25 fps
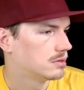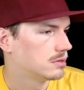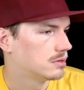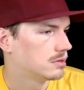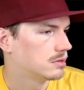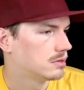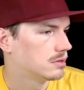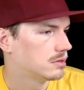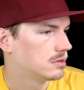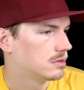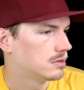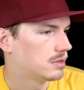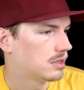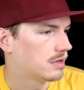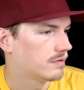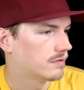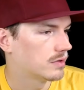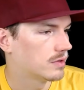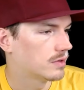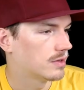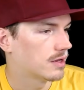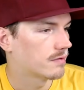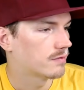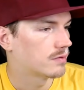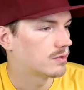They have a
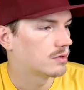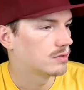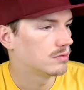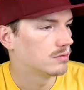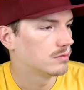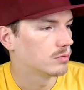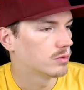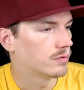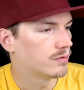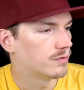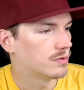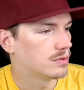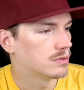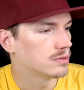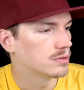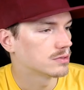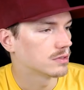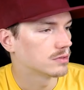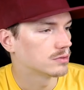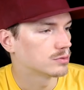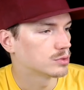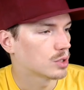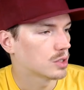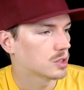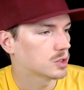lot of reviews on
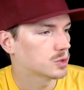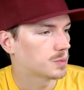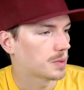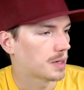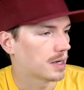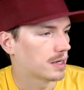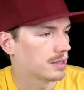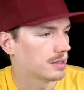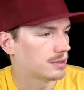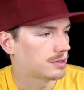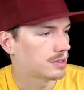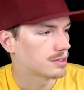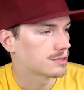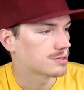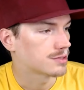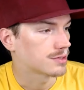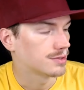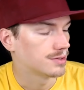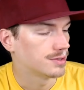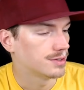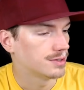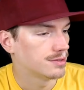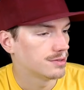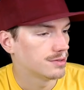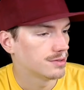Trustpilot. That's
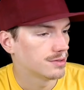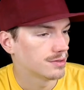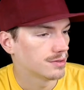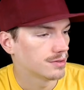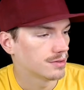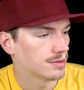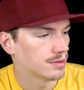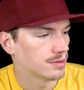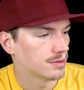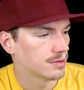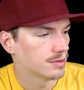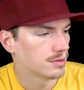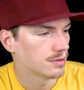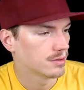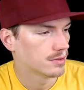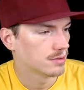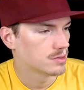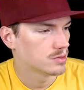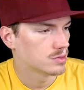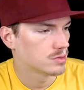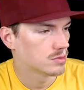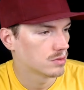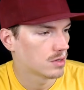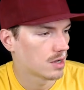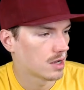good. It's
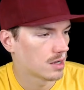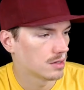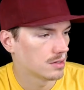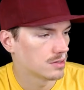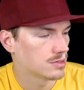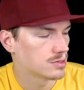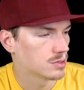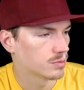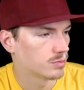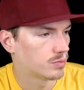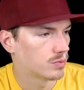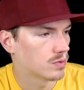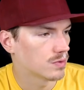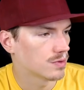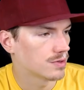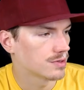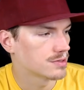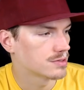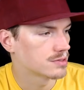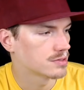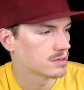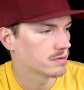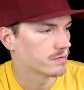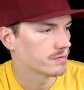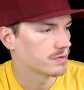a highly supported
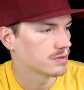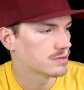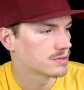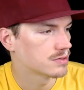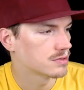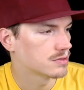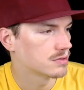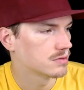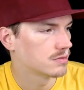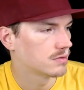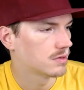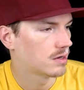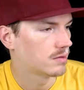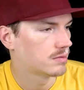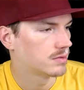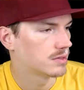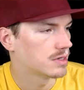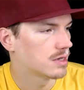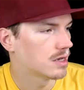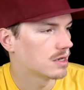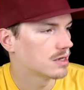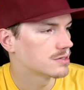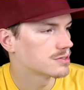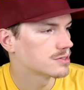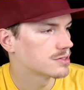service, I would
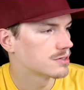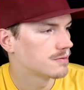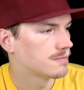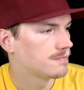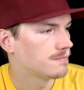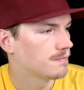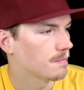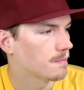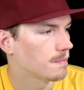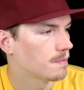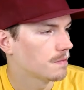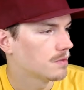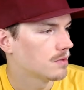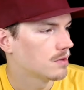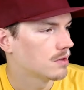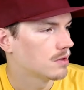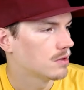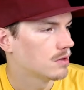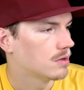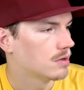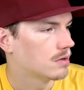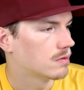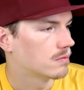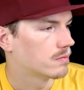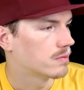guess.
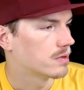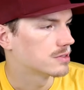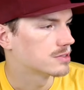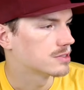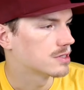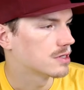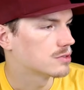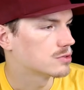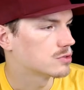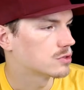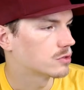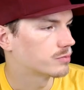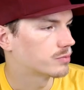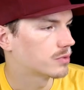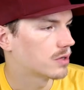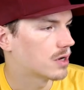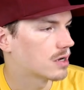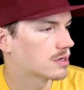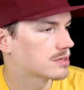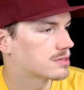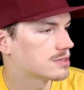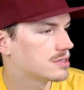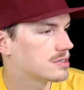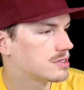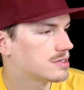Residential
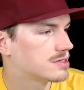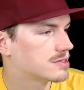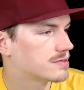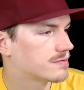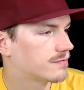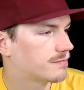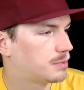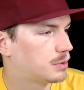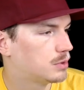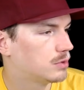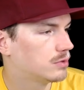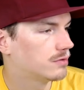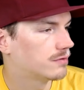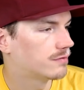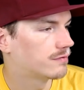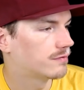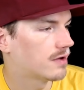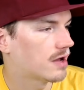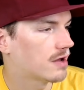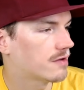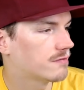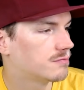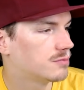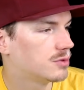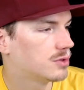proxies, pool of 5
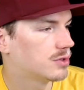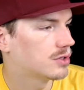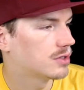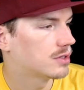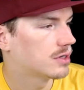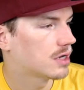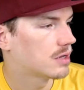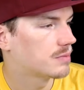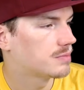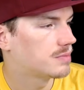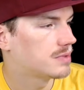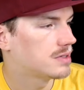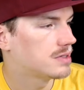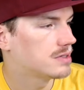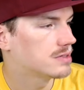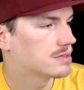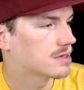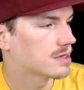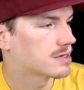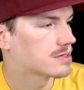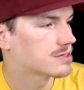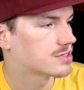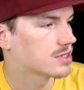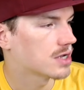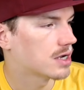million IPs, that's
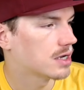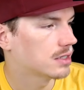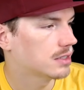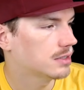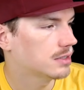solid.